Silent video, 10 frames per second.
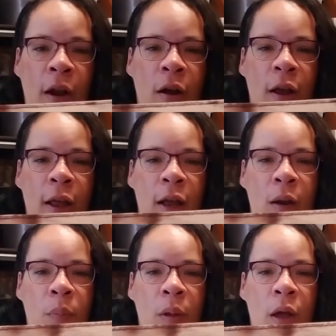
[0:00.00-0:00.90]
on it and
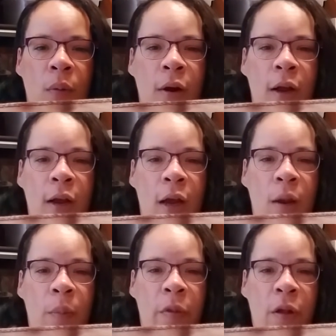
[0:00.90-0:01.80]
it bled when I dyed
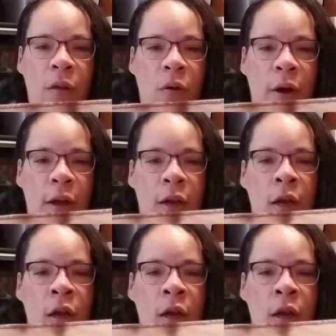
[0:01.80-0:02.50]
it, but that's alright.